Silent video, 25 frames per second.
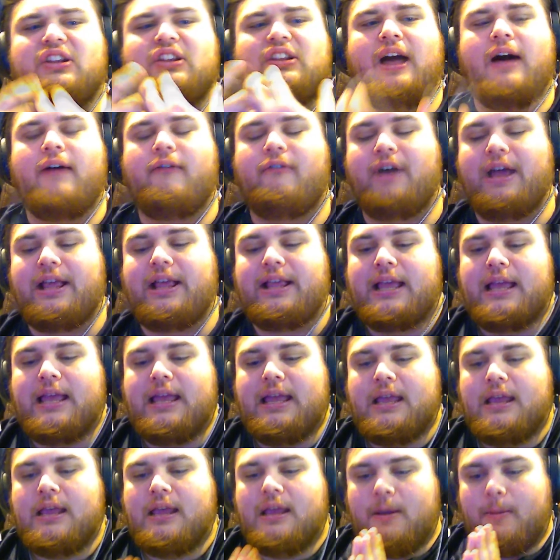like,
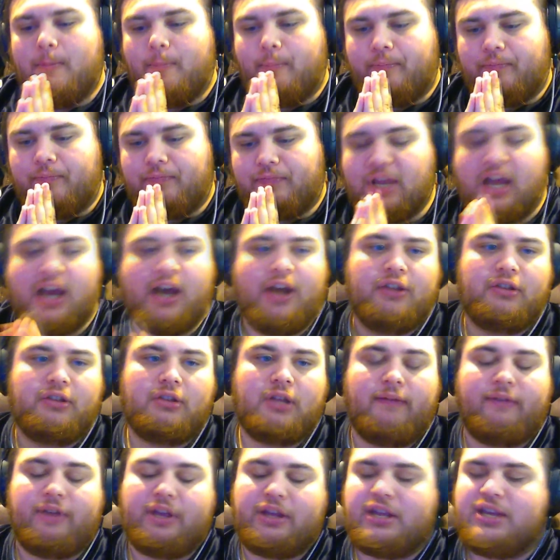not
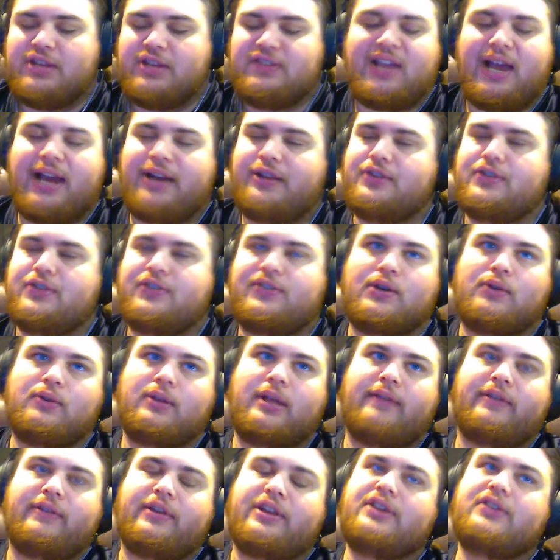unloving. His dad is so
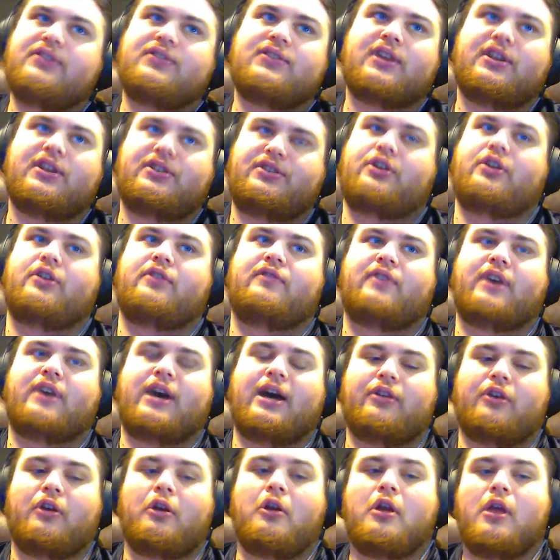loving. He's such a good
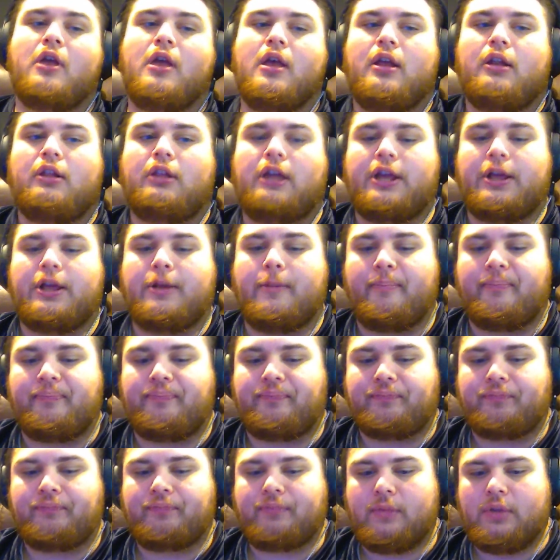father. Like,
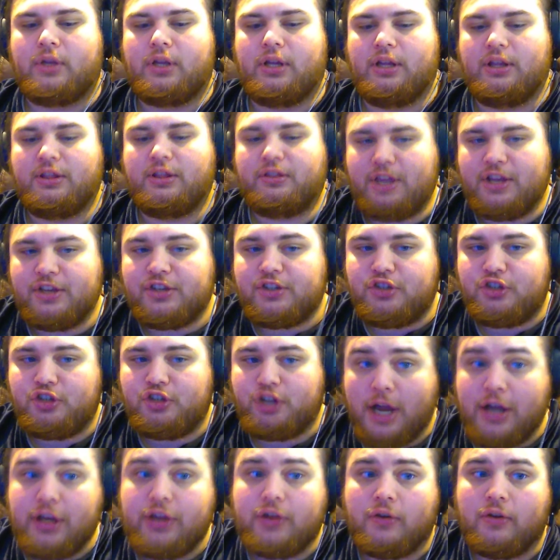this
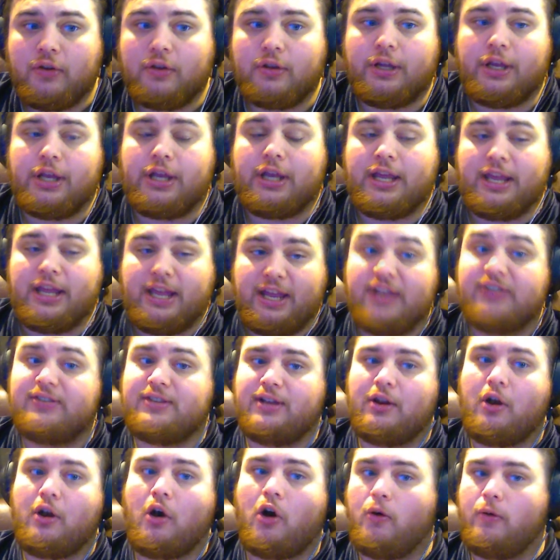genuinely is
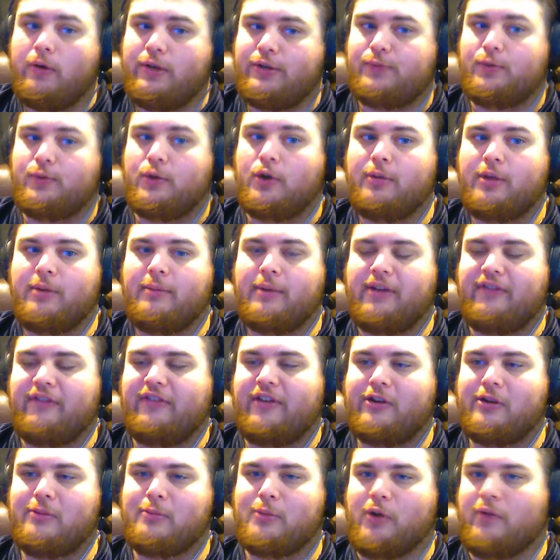and always will be my
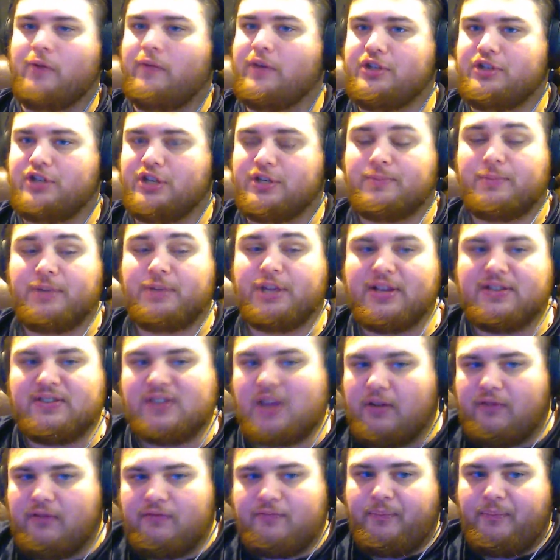favorite movie just because of